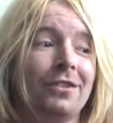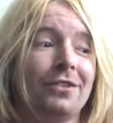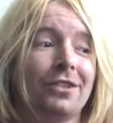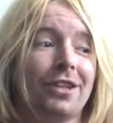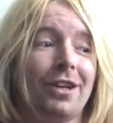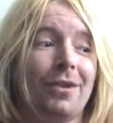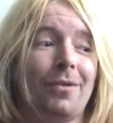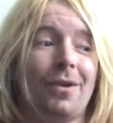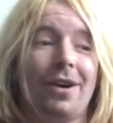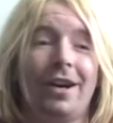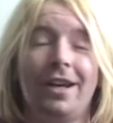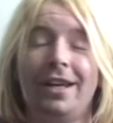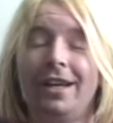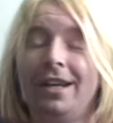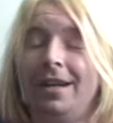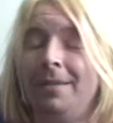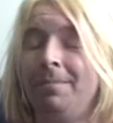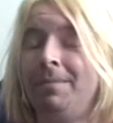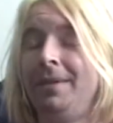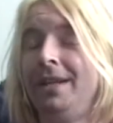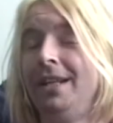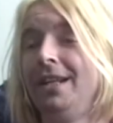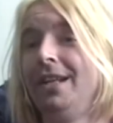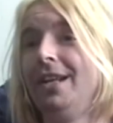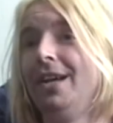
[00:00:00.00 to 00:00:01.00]
So
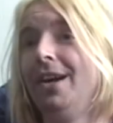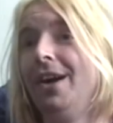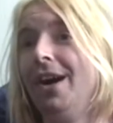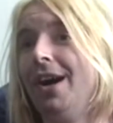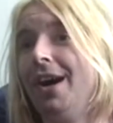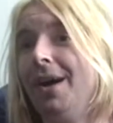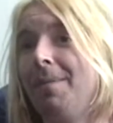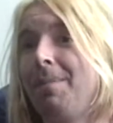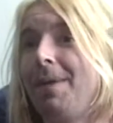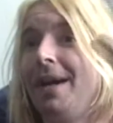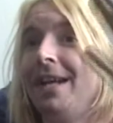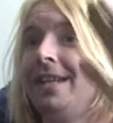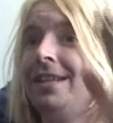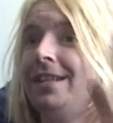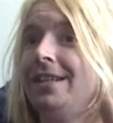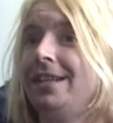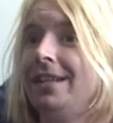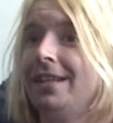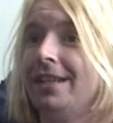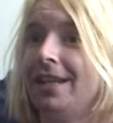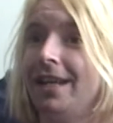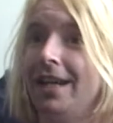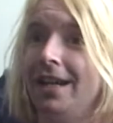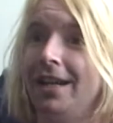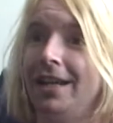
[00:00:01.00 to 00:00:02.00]
I painted
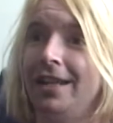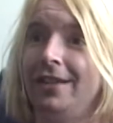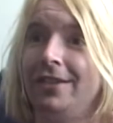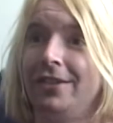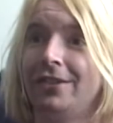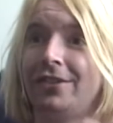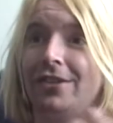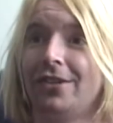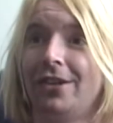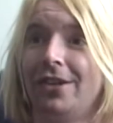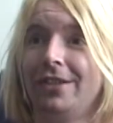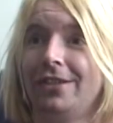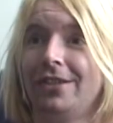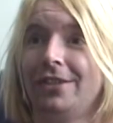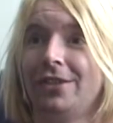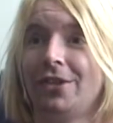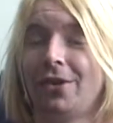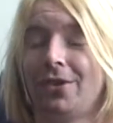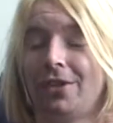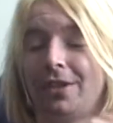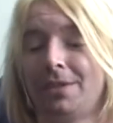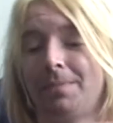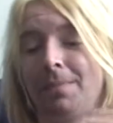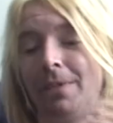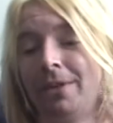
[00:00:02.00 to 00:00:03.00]
it in the sizes
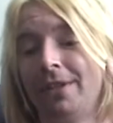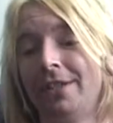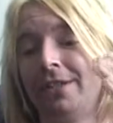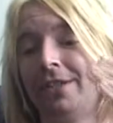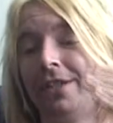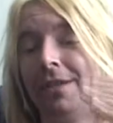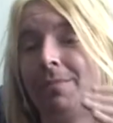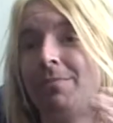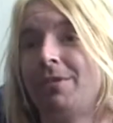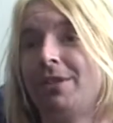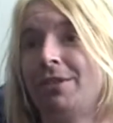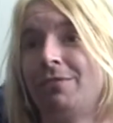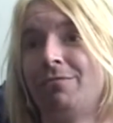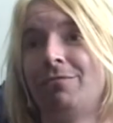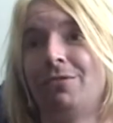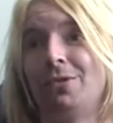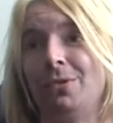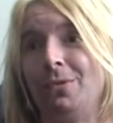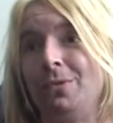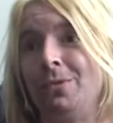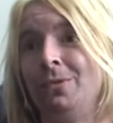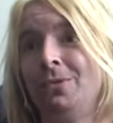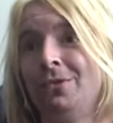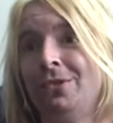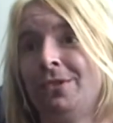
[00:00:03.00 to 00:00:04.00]
corresponding to the prison
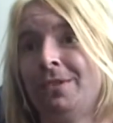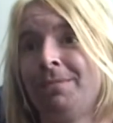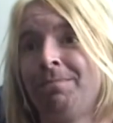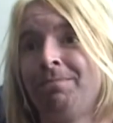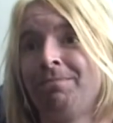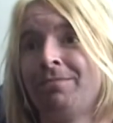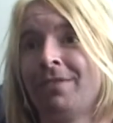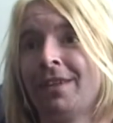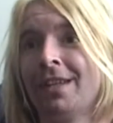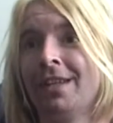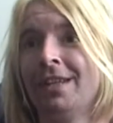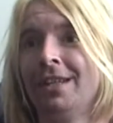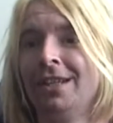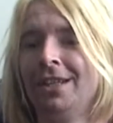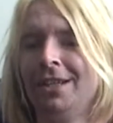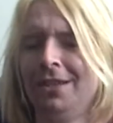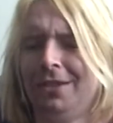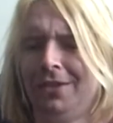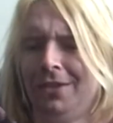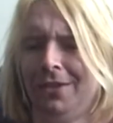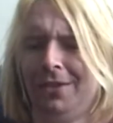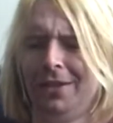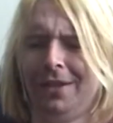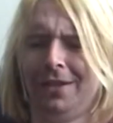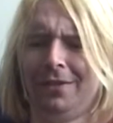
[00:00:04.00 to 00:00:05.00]
rules,
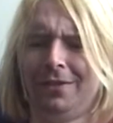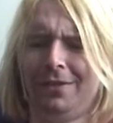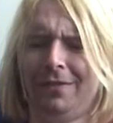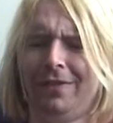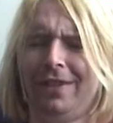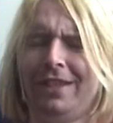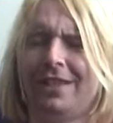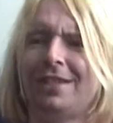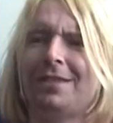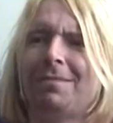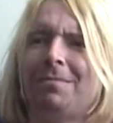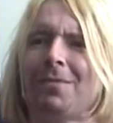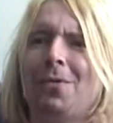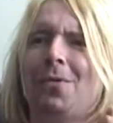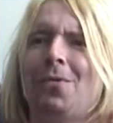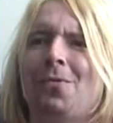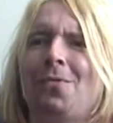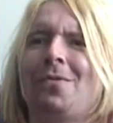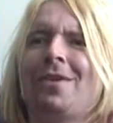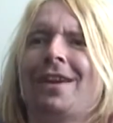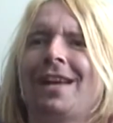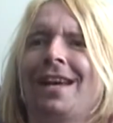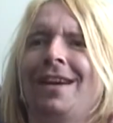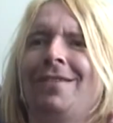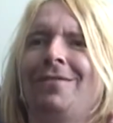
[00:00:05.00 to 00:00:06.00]
so it was a very
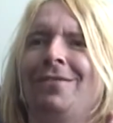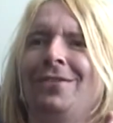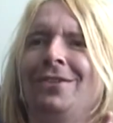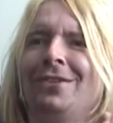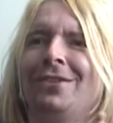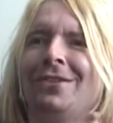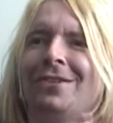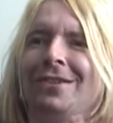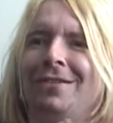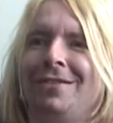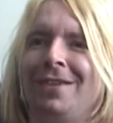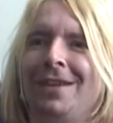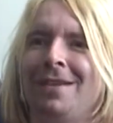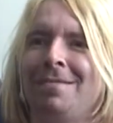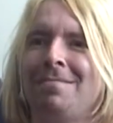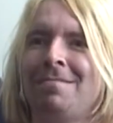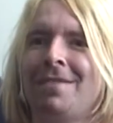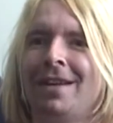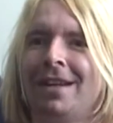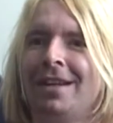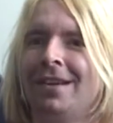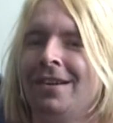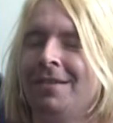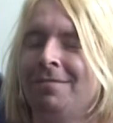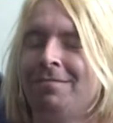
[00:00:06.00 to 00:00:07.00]
small canvas of him,
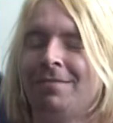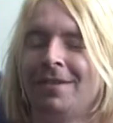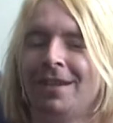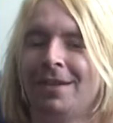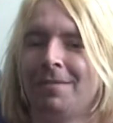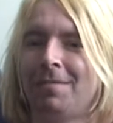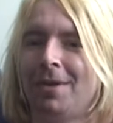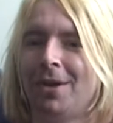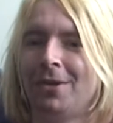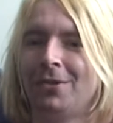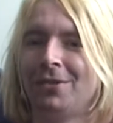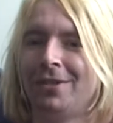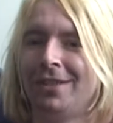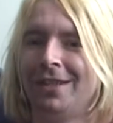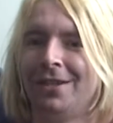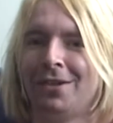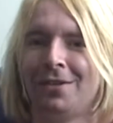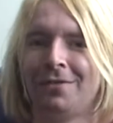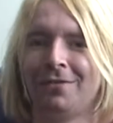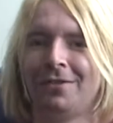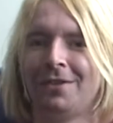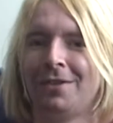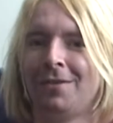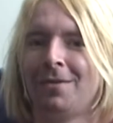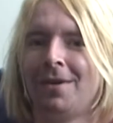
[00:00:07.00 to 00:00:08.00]
and I posted it
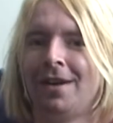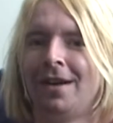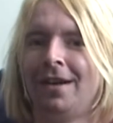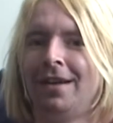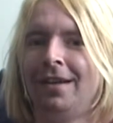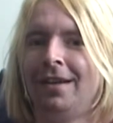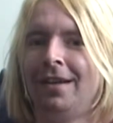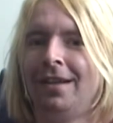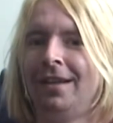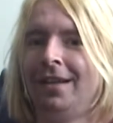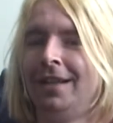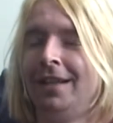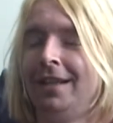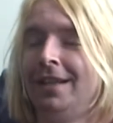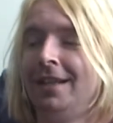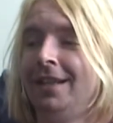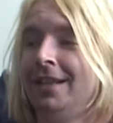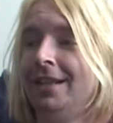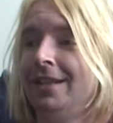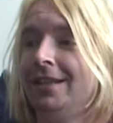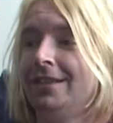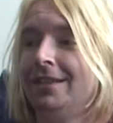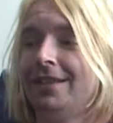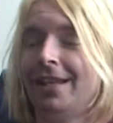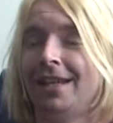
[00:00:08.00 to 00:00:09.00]
off to
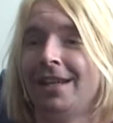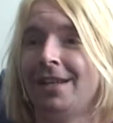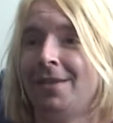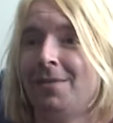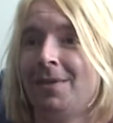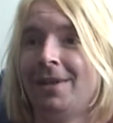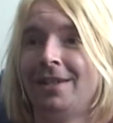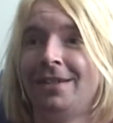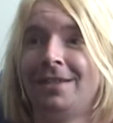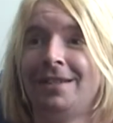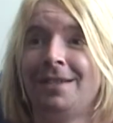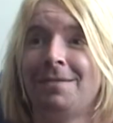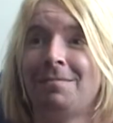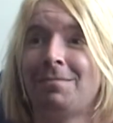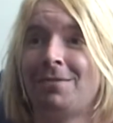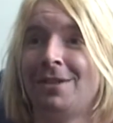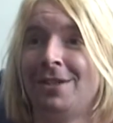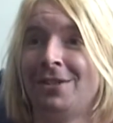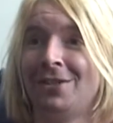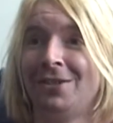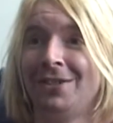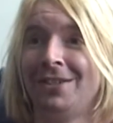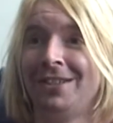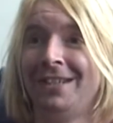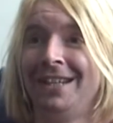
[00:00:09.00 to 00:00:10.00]
San Quentin
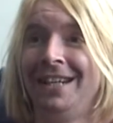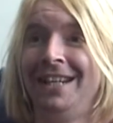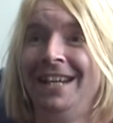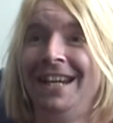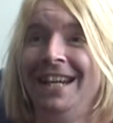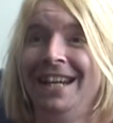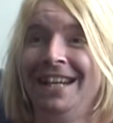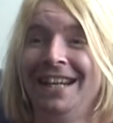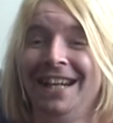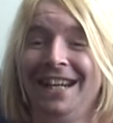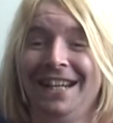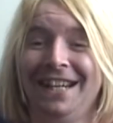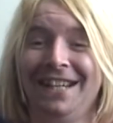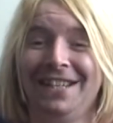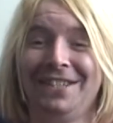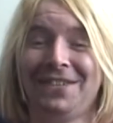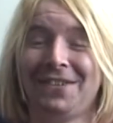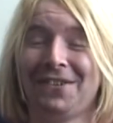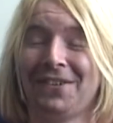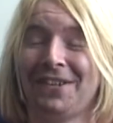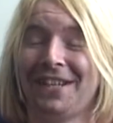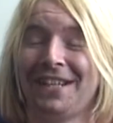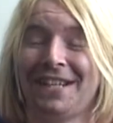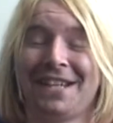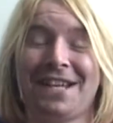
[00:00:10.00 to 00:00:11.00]
prison, and he's
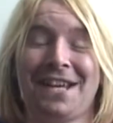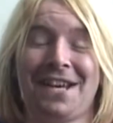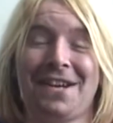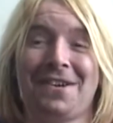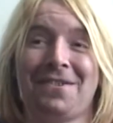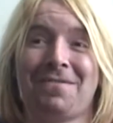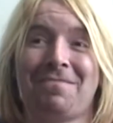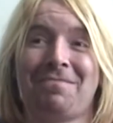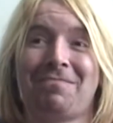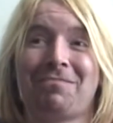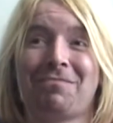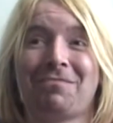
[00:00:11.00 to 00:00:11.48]
got it now.